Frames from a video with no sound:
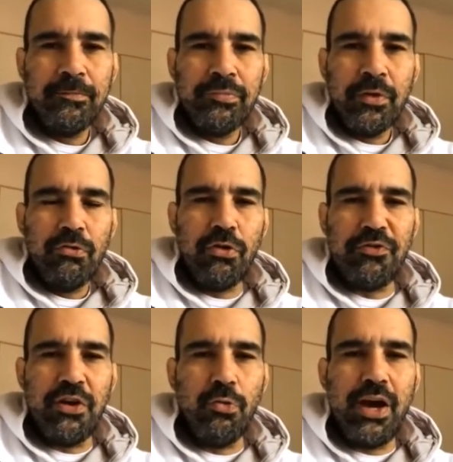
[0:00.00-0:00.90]
So I think
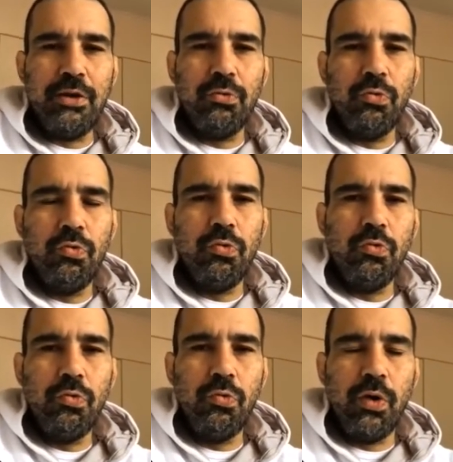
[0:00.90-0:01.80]
when
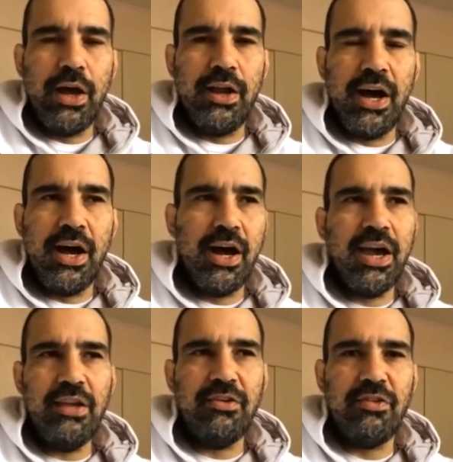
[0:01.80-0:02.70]

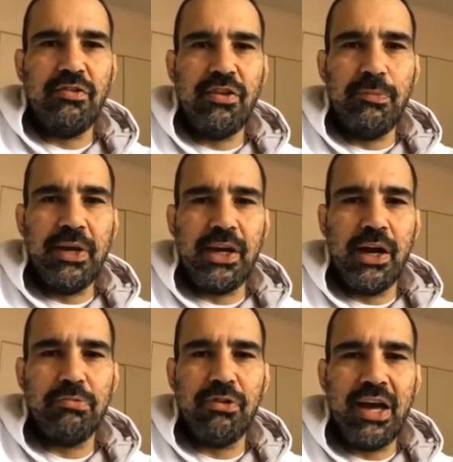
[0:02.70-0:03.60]
ADCC
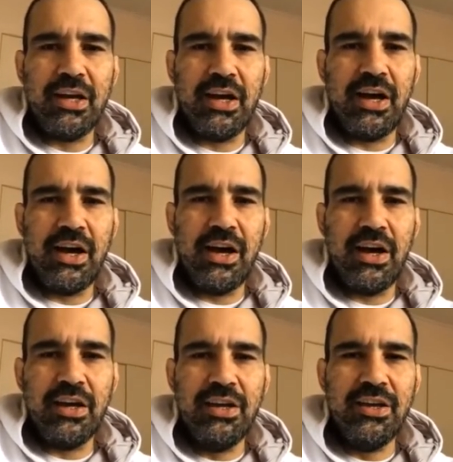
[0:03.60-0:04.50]
becomes like
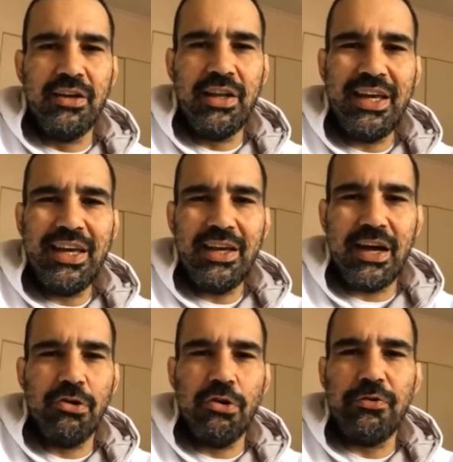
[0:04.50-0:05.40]
yearly,
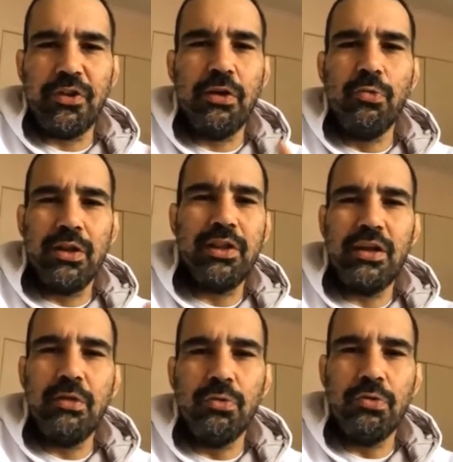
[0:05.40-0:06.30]
I don't know if one
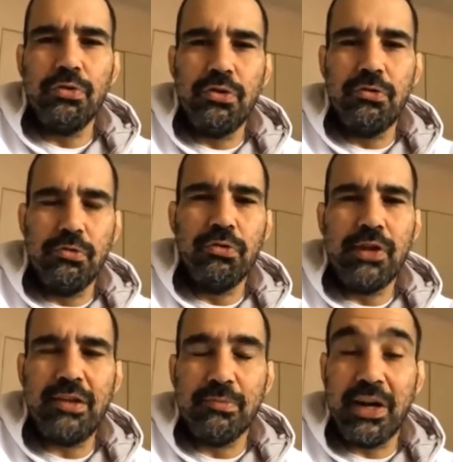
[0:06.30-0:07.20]
day they will
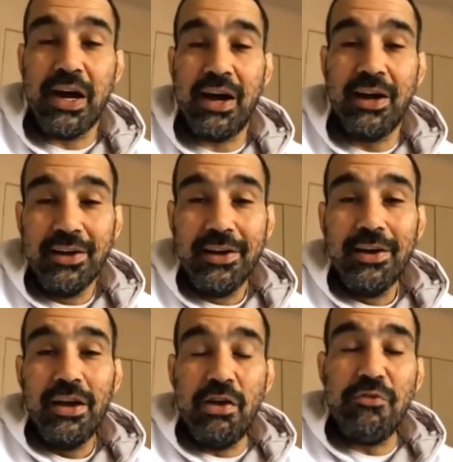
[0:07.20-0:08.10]
do that, but
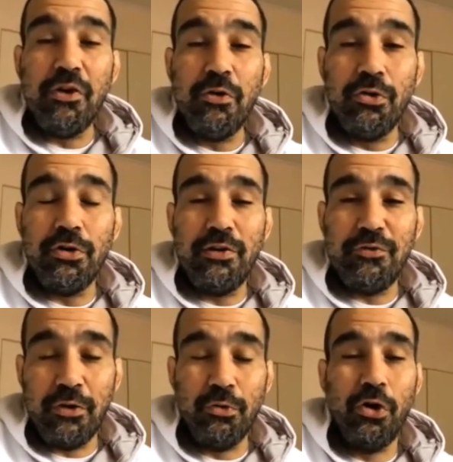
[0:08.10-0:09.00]
if
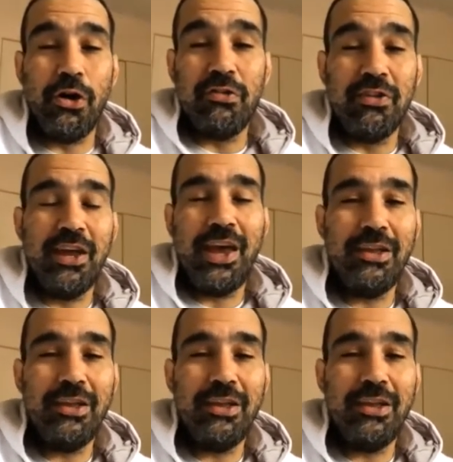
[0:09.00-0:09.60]
I was the